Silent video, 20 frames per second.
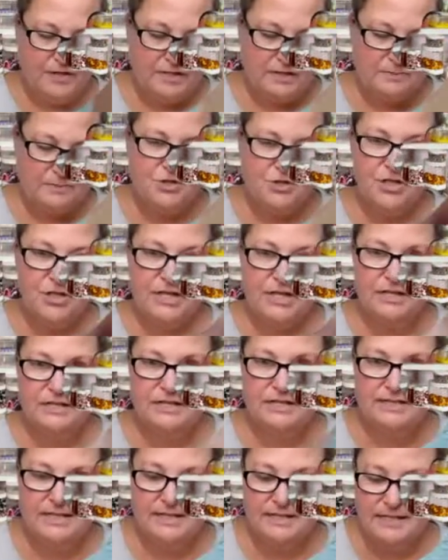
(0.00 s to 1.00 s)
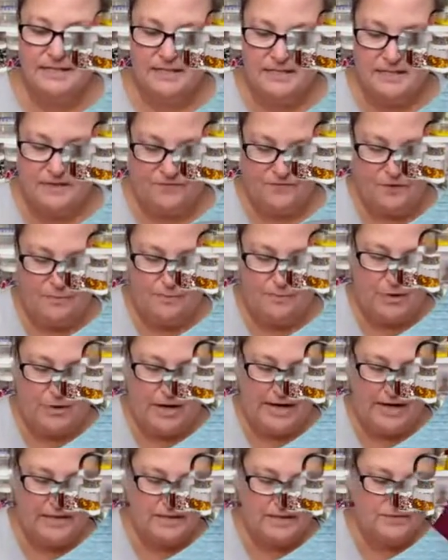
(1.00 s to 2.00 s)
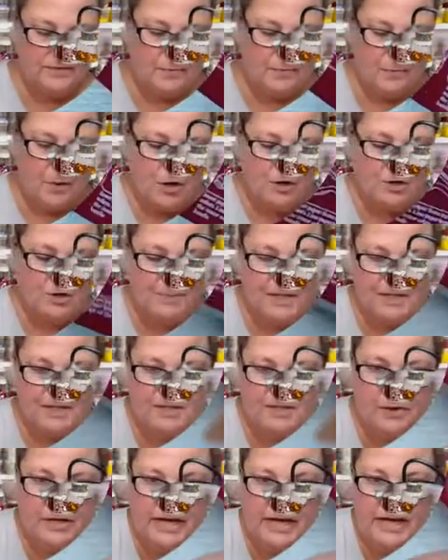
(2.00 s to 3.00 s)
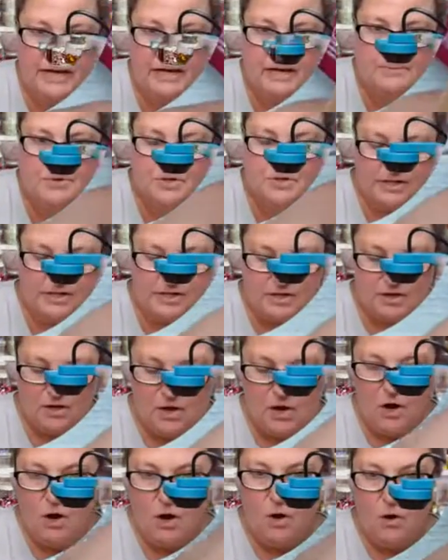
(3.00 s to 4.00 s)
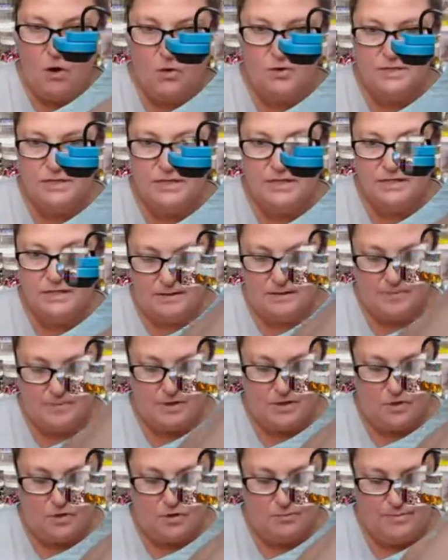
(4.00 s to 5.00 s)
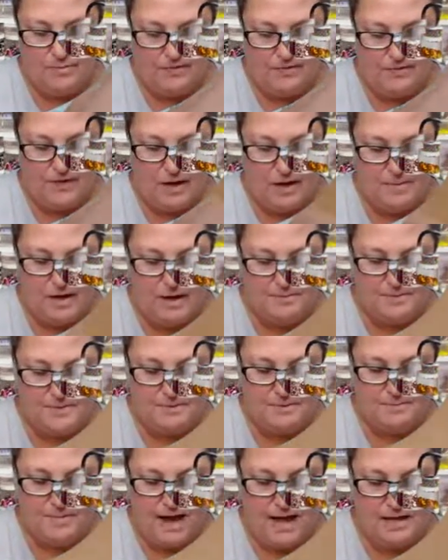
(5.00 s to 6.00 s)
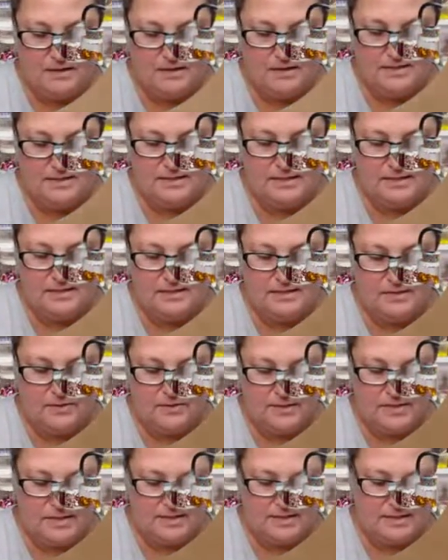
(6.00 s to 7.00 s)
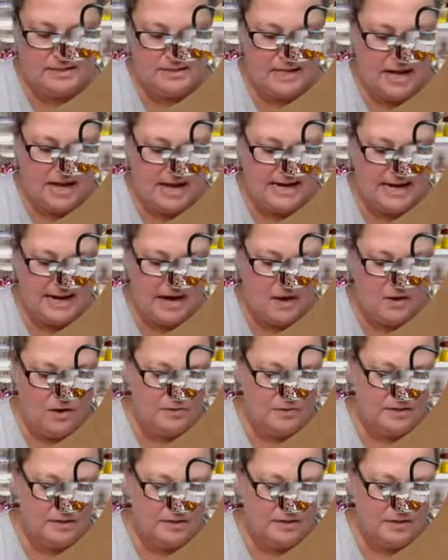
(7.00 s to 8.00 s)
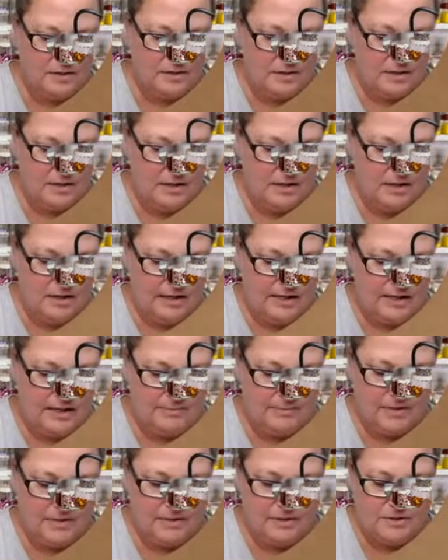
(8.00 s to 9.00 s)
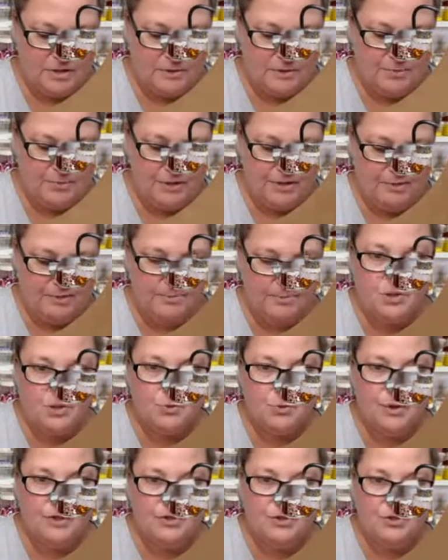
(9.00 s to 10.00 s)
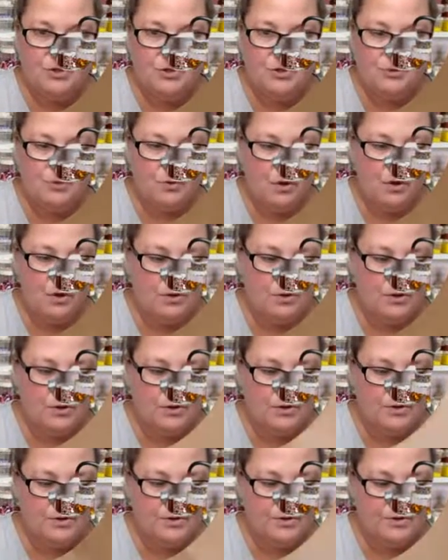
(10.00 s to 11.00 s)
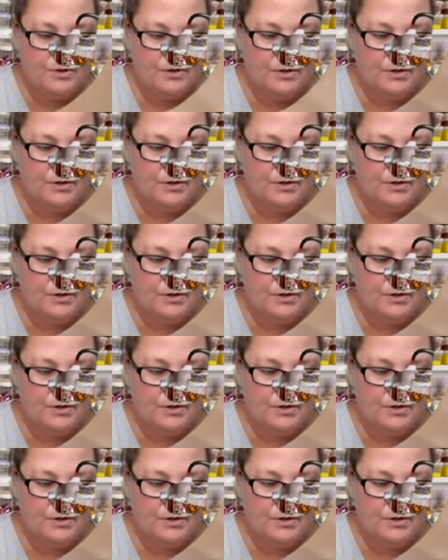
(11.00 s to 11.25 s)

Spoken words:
machine because it's a different brand of the parchment. So again, I'm just going to hold it. I'm going to hold my thumb up to balance it so it doesn't slide out. And I'm going to just put it between the two rollers.